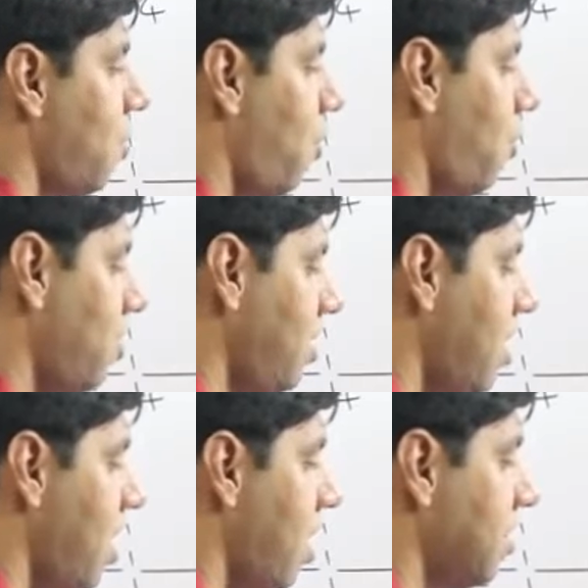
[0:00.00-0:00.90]

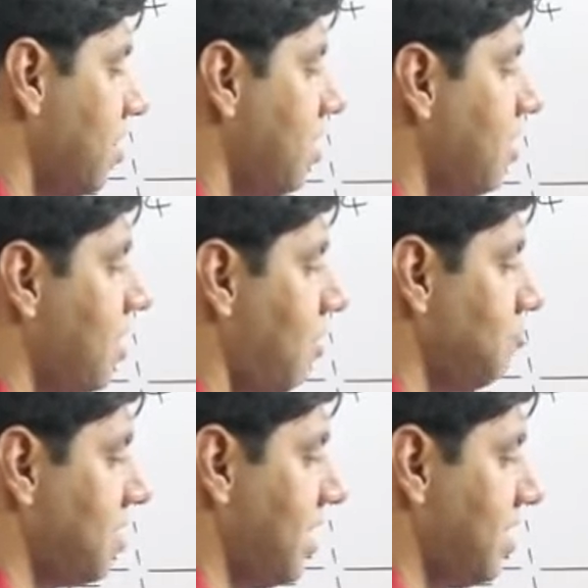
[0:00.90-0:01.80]
on the
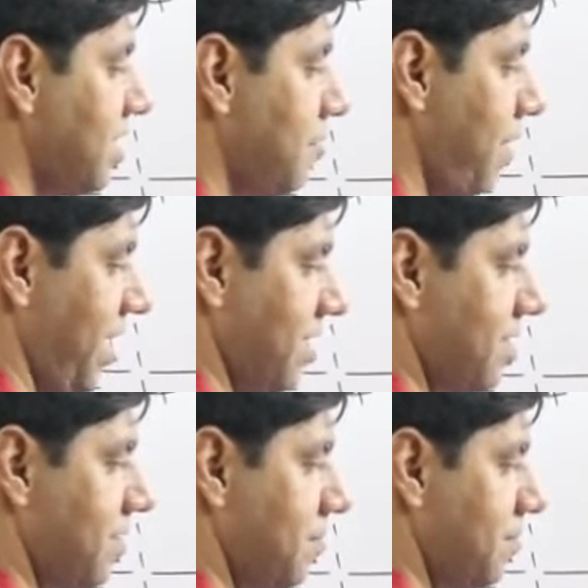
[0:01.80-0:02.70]
1000th
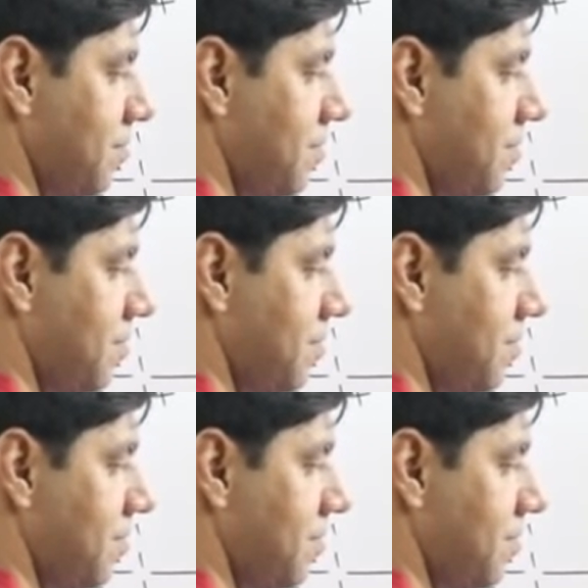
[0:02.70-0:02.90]
place.